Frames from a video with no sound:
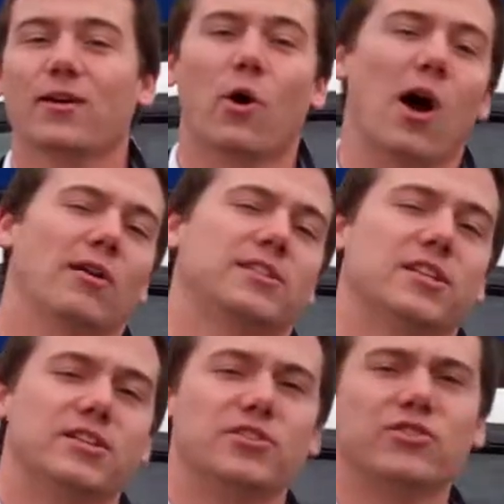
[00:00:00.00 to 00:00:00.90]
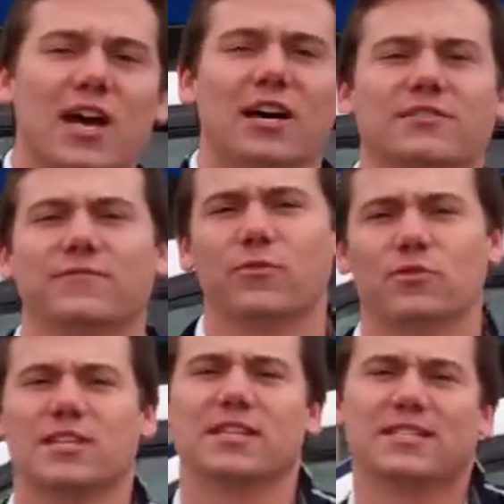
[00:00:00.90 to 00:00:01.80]
inquiry to the
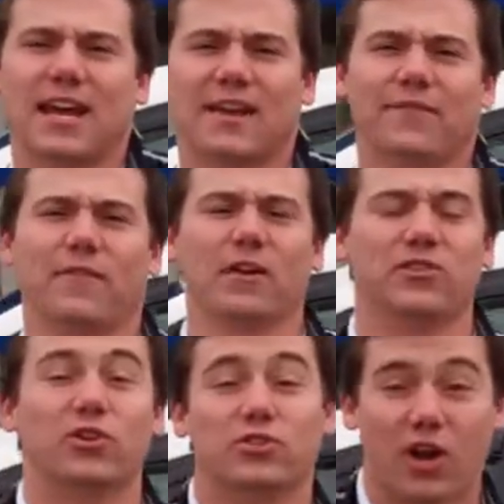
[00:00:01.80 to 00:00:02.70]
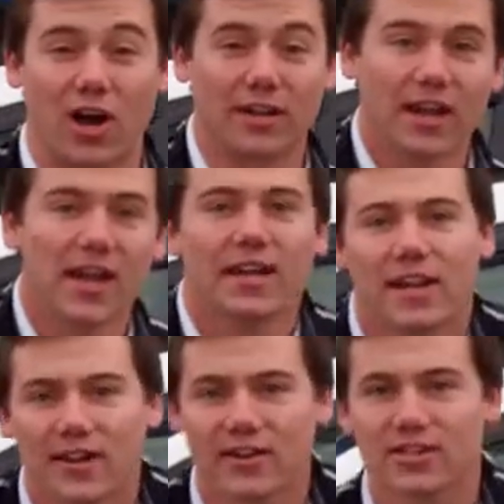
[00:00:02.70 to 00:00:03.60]
2014 Santa Tucson.
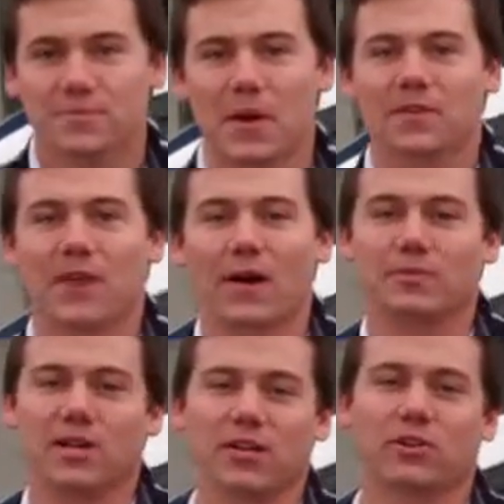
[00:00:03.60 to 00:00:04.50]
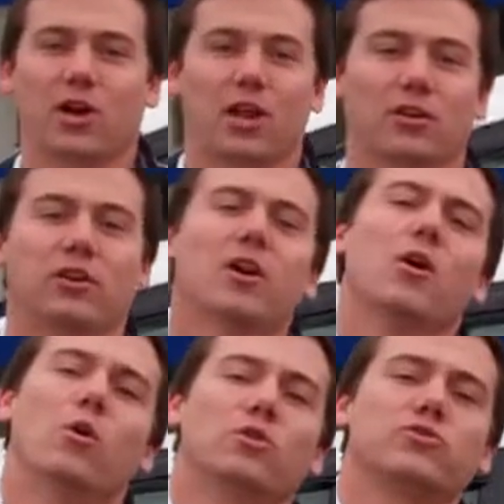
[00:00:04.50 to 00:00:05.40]
Now, you didn't specify a particular color
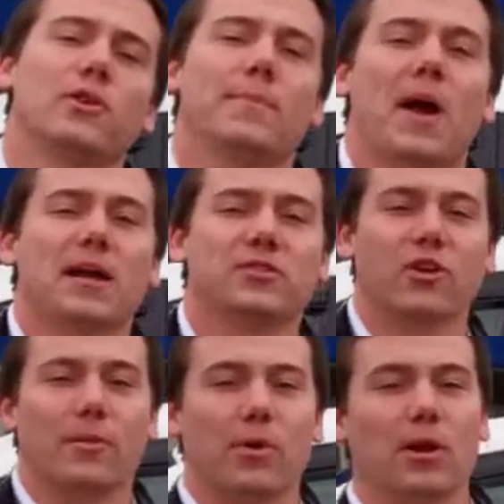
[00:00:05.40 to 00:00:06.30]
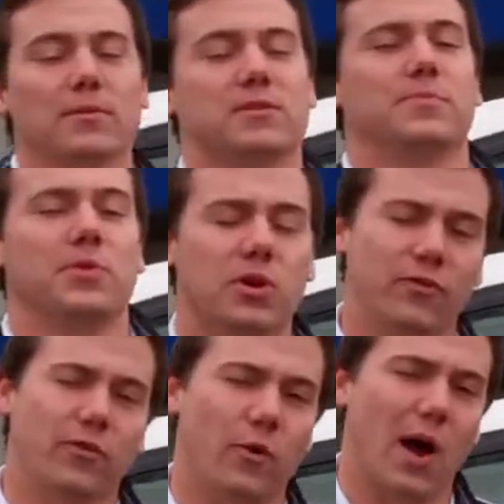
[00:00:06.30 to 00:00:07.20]
or trim package, so I brought up this
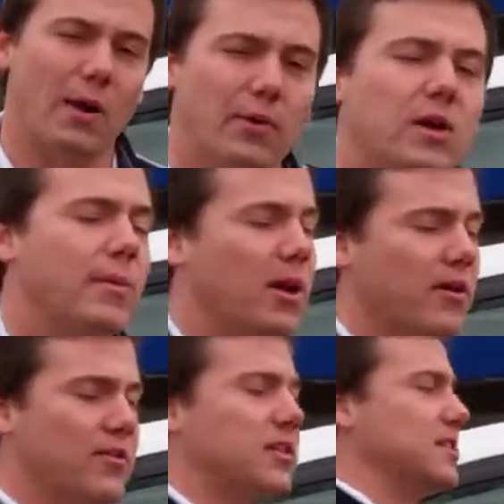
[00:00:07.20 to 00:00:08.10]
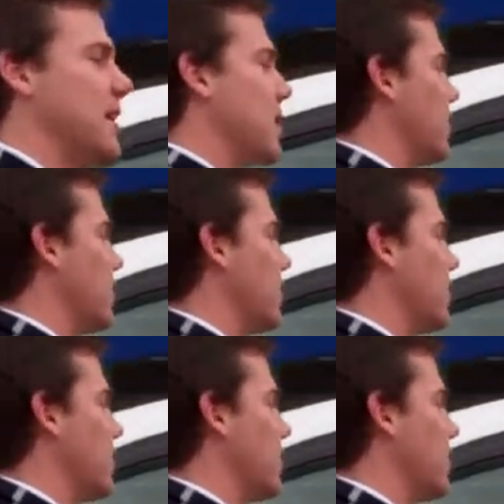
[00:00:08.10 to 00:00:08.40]
beautiful white one. Come on over here and let's take